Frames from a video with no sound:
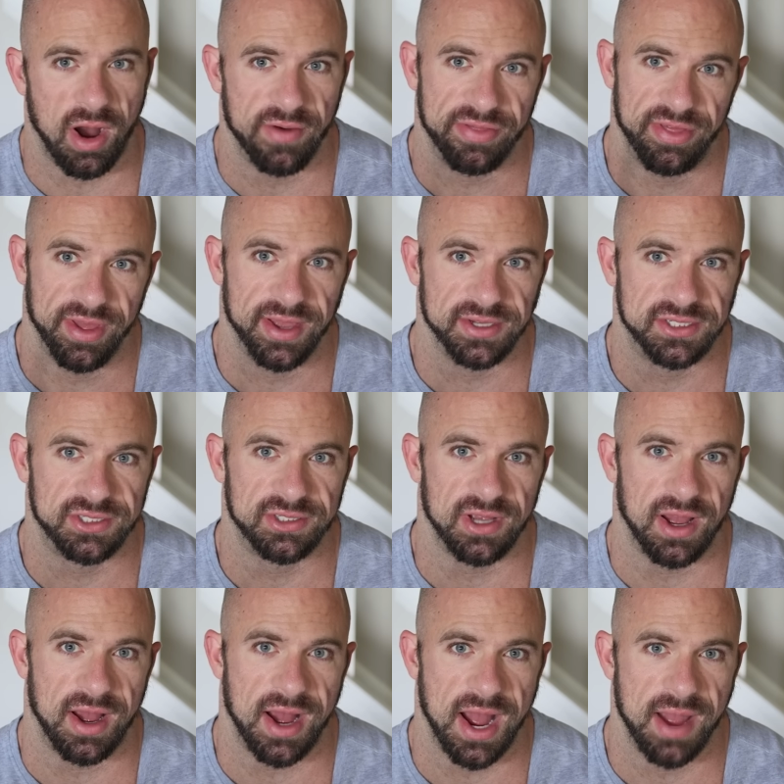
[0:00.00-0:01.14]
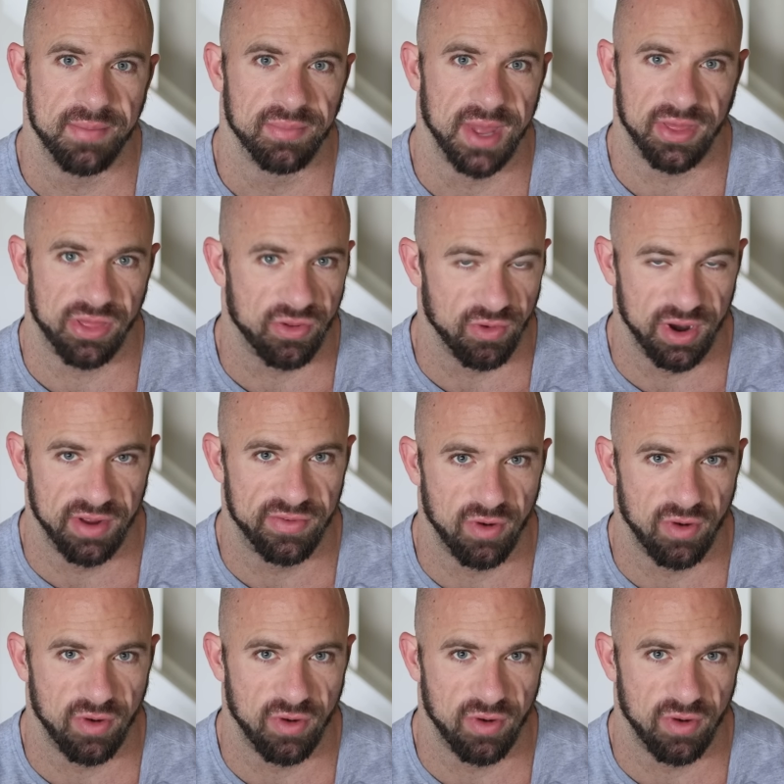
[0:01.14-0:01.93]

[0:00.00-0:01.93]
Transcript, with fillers: off this, I'm like three to